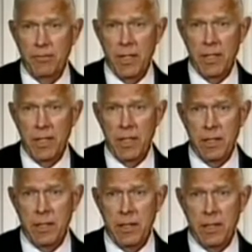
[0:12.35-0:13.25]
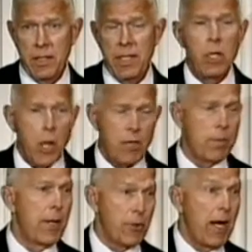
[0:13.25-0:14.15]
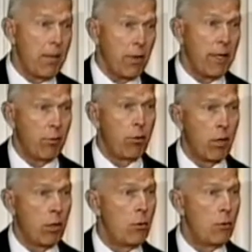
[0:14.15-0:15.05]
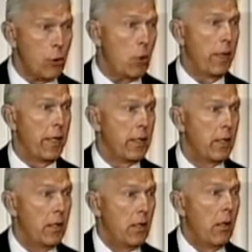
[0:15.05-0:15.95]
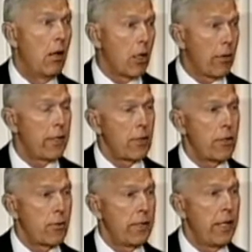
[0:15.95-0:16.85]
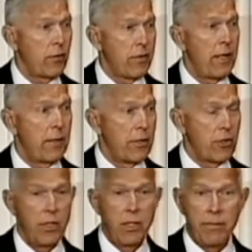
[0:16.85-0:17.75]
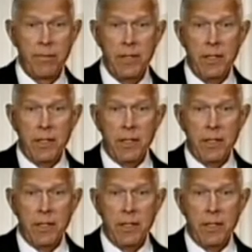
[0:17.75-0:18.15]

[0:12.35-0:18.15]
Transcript: In large measure, I believe, through our own doing, our great country has found itself